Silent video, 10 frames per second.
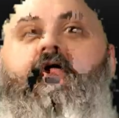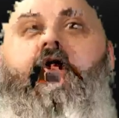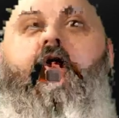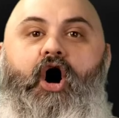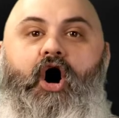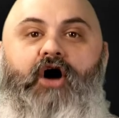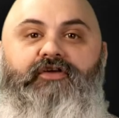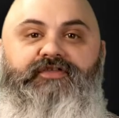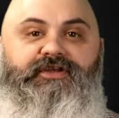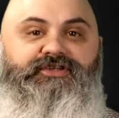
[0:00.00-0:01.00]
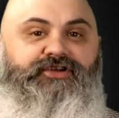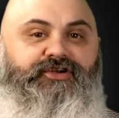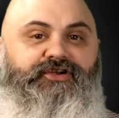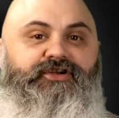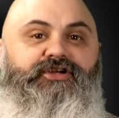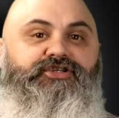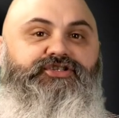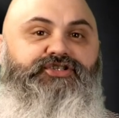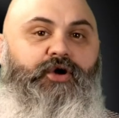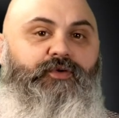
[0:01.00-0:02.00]
auth dir
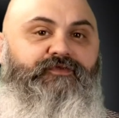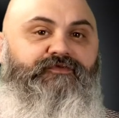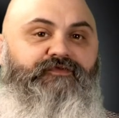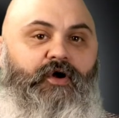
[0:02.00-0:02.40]
don't vote